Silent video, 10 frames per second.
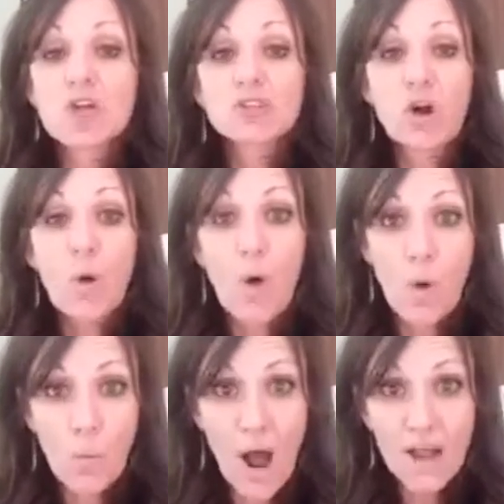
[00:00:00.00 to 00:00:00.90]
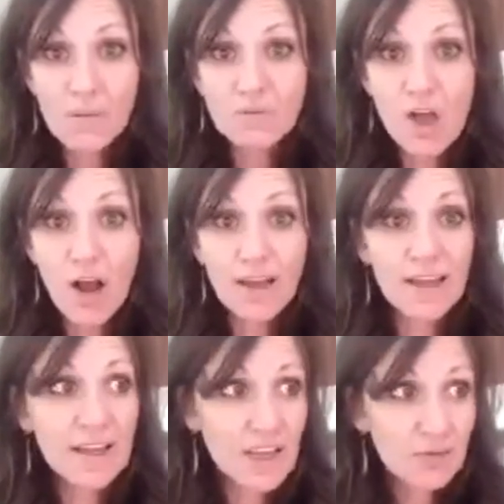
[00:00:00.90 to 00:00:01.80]
So while I'm
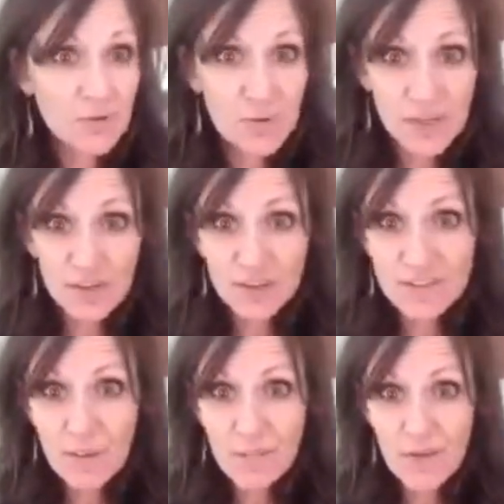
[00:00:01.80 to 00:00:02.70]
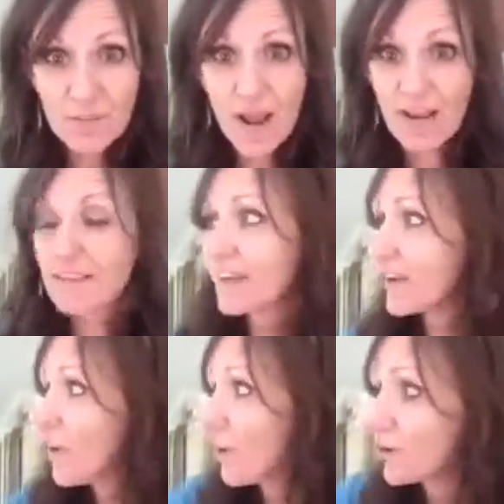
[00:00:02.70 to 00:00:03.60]
talking, if you hear something back
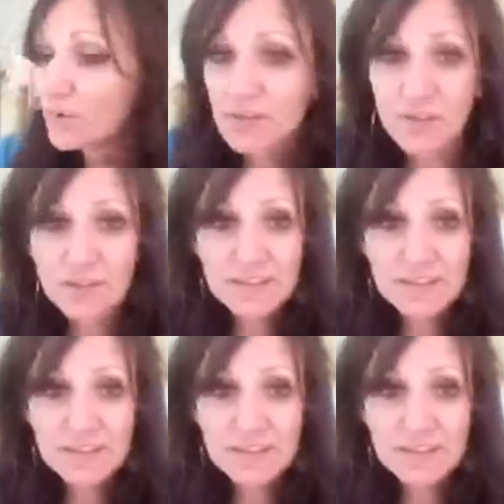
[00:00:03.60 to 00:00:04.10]
there or you start